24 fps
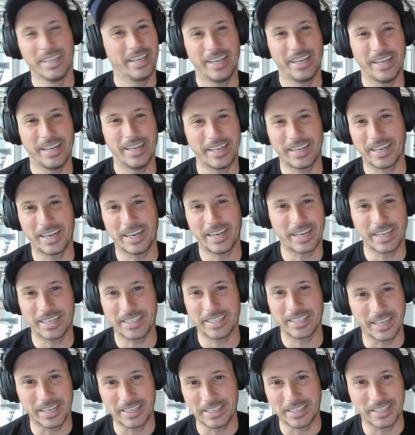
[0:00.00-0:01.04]
it ain't going to get
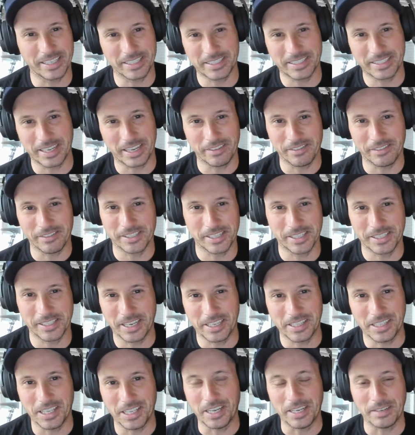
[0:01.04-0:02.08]
done unless they give us a
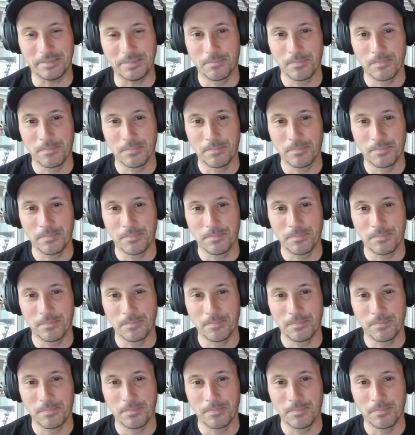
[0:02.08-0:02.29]
deadline.